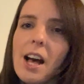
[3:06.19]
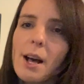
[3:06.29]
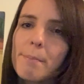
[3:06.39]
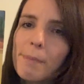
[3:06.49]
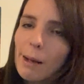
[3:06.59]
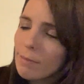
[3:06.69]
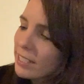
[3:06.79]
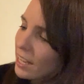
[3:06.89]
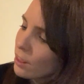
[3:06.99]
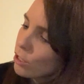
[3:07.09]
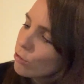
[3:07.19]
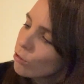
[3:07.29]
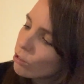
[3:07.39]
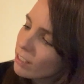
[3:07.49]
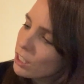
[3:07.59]
Mum said the
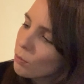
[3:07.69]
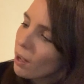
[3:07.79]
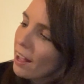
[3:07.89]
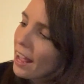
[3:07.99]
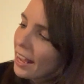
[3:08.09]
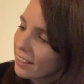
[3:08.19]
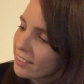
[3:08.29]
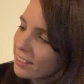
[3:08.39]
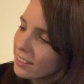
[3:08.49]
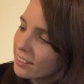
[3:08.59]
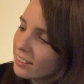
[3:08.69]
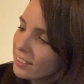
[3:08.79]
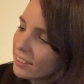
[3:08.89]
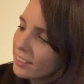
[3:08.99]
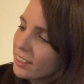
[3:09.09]
drawings were excellent.
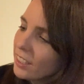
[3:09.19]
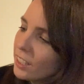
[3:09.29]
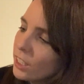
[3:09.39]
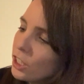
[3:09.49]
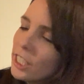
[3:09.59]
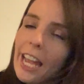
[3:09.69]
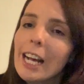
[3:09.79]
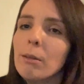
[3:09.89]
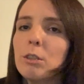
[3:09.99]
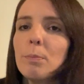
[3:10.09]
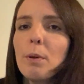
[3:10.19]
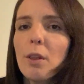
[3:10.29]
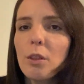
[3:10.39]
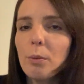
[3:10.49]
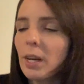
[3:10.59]
She helped to put
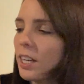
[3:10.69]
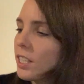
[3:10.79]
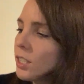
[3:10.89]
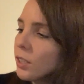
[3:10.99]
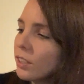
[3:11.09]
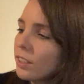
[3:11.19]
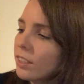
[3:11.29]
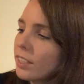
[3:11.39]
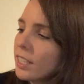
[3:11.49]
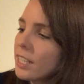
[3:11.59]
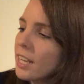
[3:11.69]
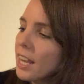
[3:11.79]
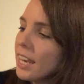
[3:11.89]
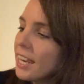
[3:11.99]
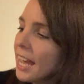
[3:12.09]
the words on.
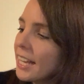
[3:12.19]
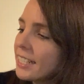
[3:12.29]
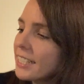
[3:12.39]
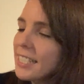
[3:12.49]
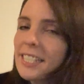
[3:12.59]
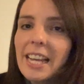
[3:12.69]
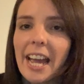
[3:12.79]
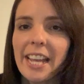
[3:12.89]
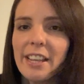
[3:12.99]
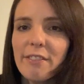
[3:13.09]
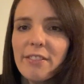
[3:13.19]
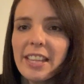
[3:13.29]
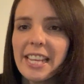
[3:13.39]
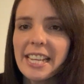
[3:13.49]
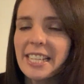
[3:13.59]
Let's save
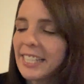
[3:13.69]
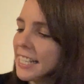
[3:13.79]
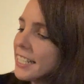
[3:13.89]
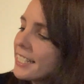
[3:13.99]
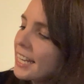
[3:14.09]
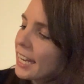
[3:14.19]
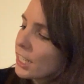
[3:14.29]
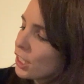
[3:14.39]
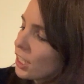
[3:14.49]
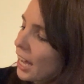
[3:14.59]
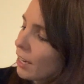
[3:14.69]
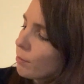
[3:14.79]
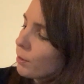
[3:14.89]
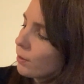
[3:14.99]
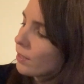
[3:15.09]
these endangered
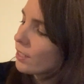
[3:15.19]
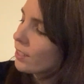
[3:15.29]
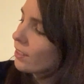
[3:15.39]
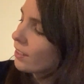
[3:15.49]
animals.